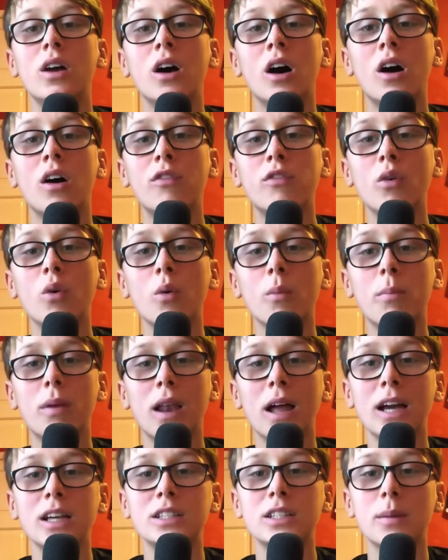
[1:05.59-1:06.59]
I thought
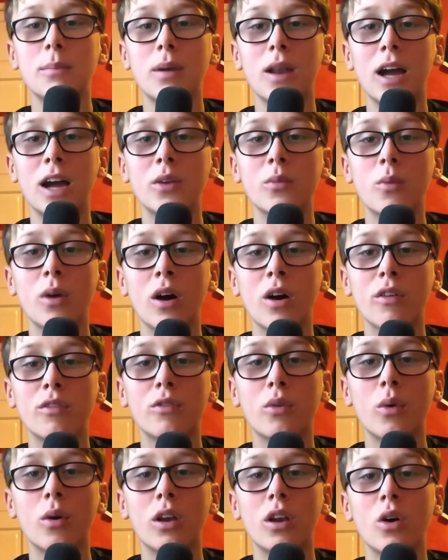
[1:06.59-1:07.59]
players that played well, I
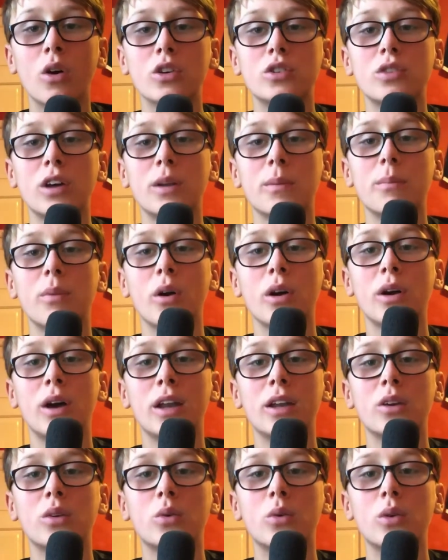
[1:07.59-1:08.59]
thought Elijah Adebayo
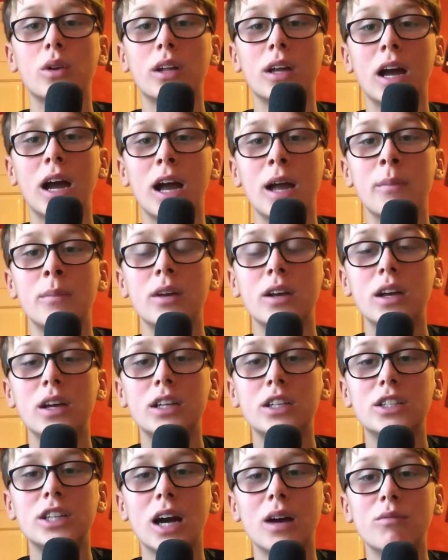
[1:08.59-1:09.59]
had a good game,
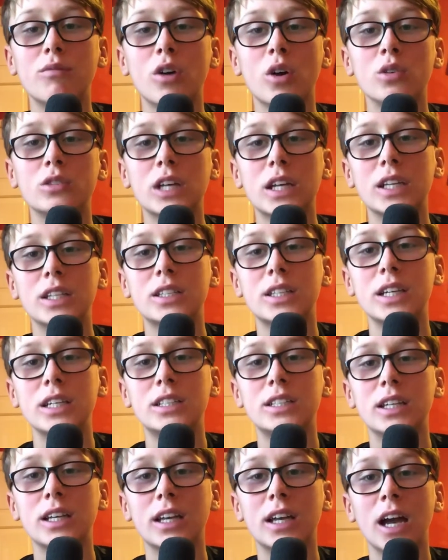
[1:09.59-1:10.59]
Jack Rose had a
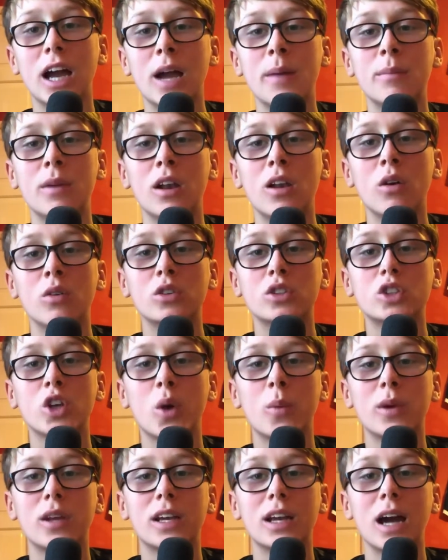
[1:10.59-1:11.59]
decent game
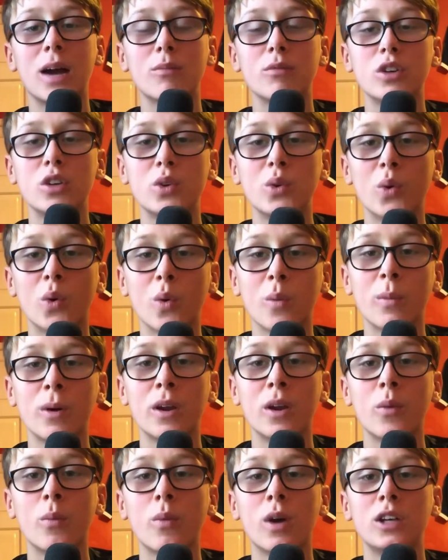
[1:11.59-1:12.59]
alongside with Cameron
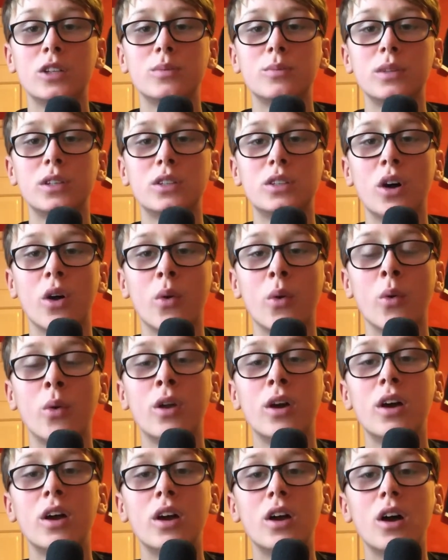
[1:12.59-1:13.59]
Norman and Wes McDonald.
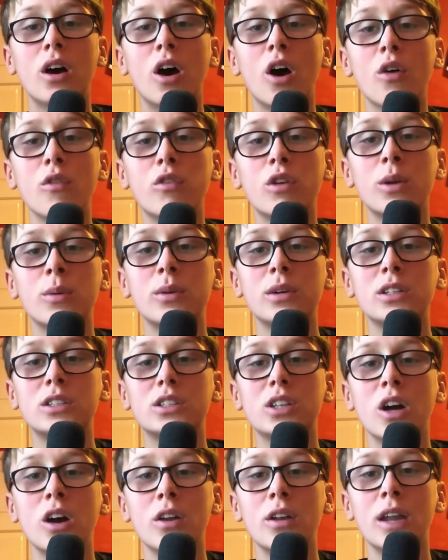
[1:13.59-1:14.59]
Hopefully, we can
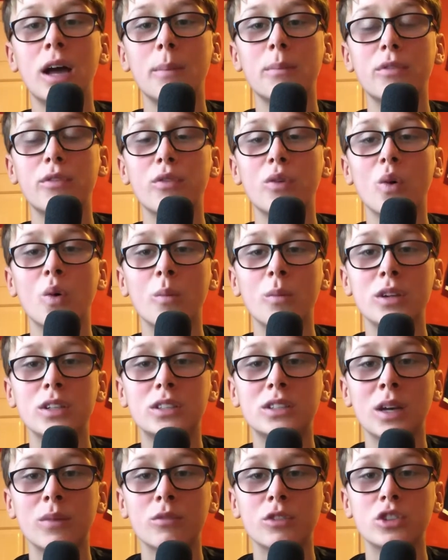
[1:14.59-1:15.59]
turn that
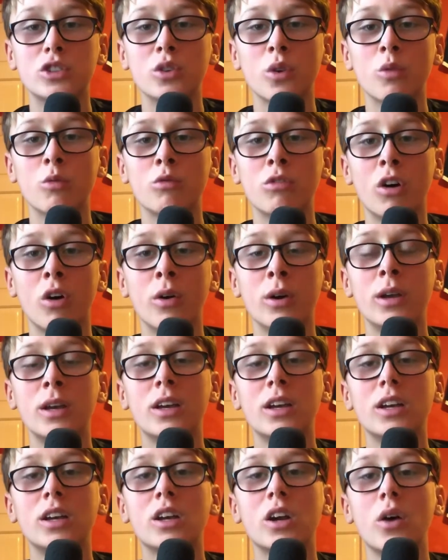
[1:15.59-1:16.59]
performance and result right
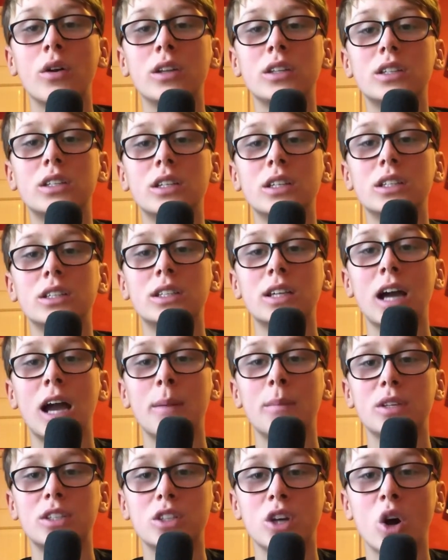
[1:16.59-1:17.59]
going into this
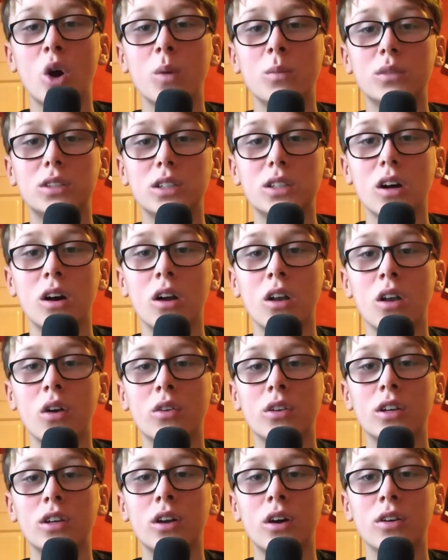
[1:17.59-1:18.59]
game at home to Carlisle
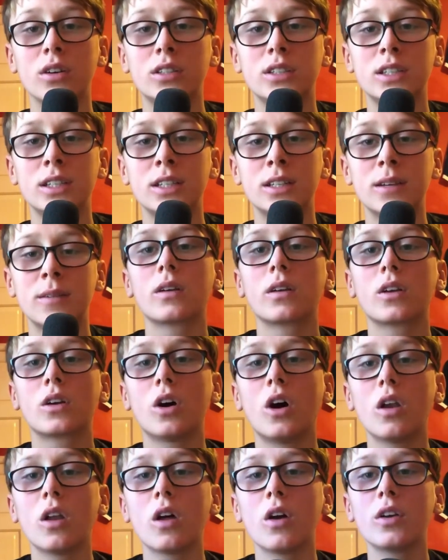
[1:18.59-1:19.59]
United.
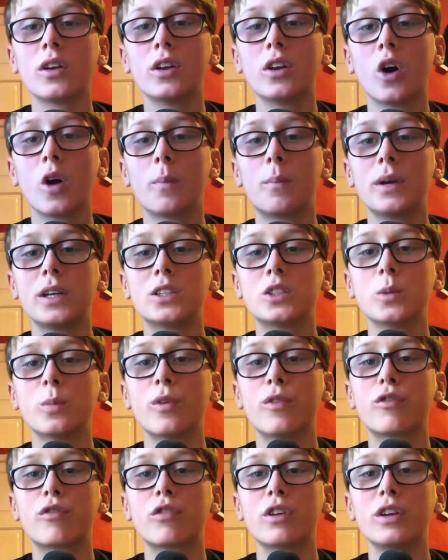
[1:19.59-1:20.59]
Carlisle United picked up
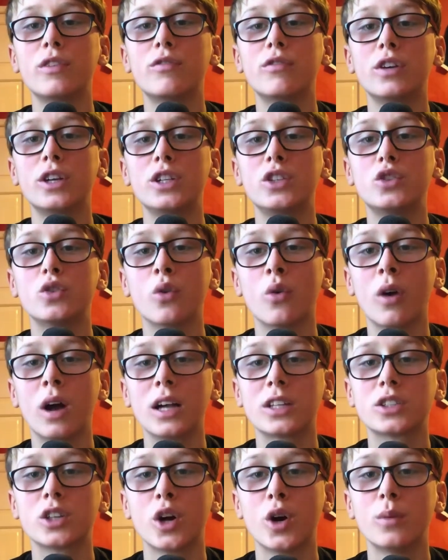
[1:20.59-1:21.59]
a 3 3 draw
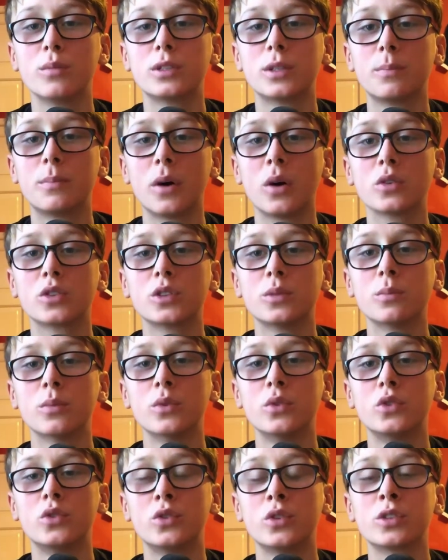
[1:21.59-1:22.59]
at home to Bolton
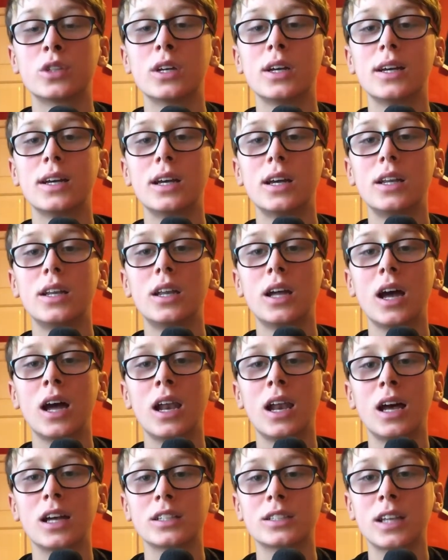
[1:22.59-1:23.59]
Wanderers in their
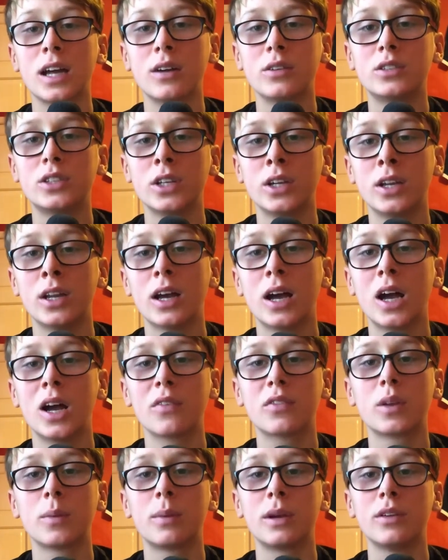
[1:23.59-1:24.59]
last outing
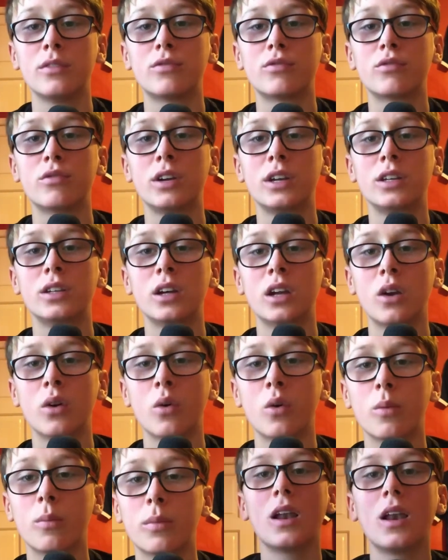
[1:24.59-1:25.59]
after being 3
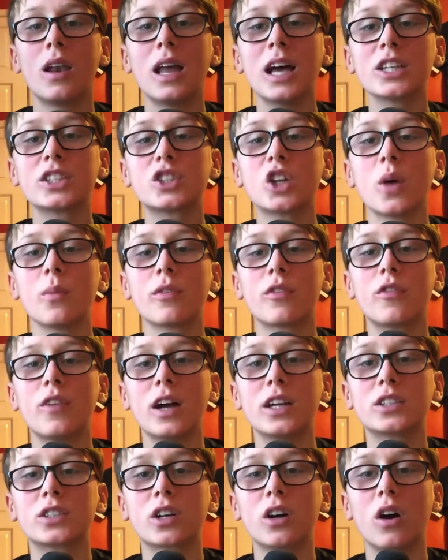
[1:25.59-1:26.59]
0 up. Last time we
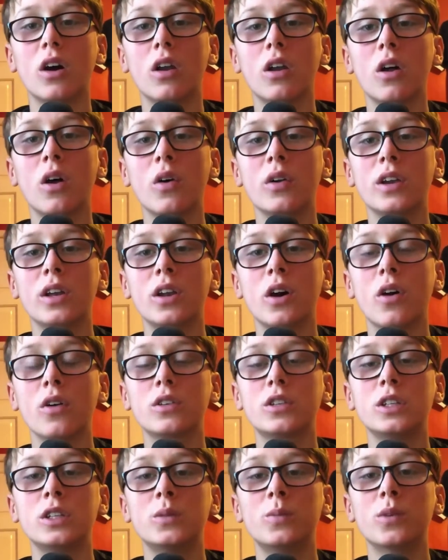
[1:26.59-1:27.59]
faced Carlisle
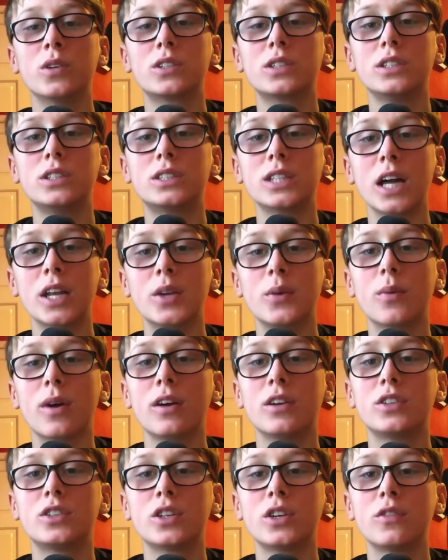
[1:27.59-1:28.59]
United was in
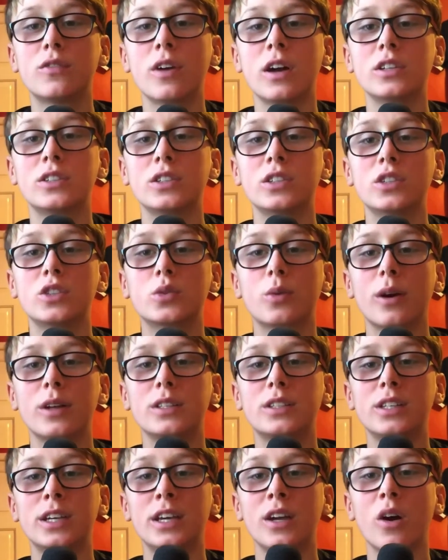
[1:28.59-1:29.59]
January
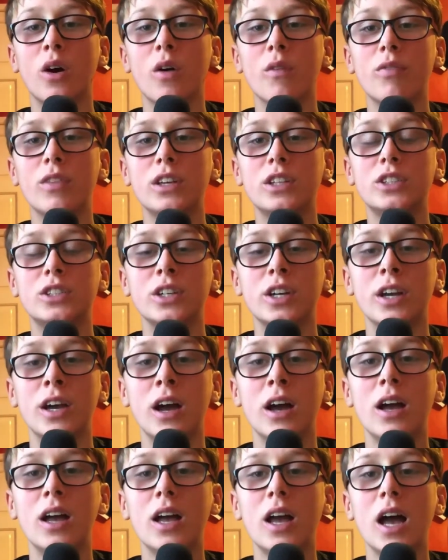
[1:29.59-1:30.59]
2020 of this
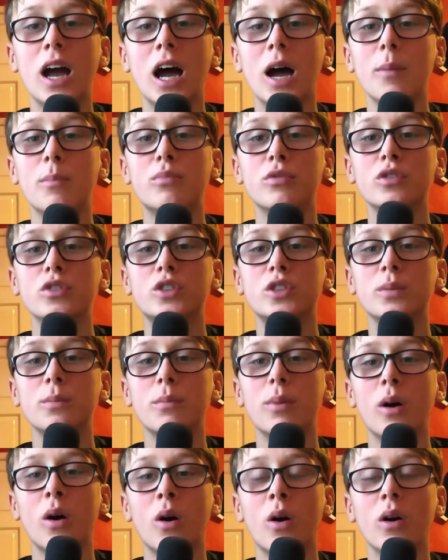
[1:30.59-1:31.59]
year at Brunton
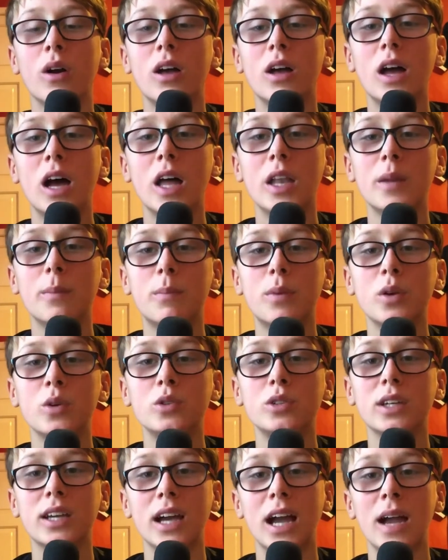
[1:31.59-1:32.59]
Park, and the
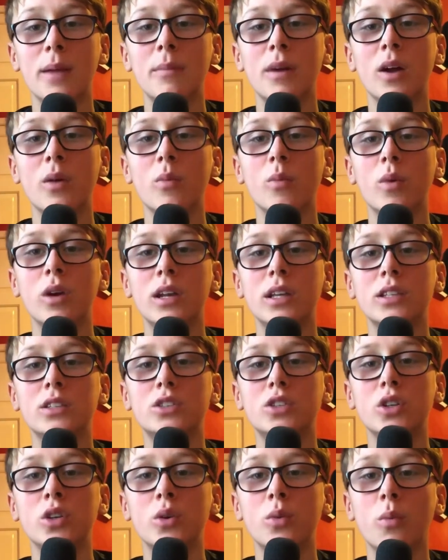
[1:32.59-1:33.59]
Blues came out winning
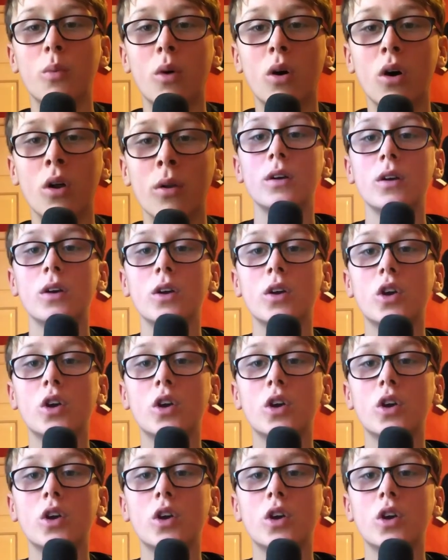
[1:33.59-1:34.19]
2 1.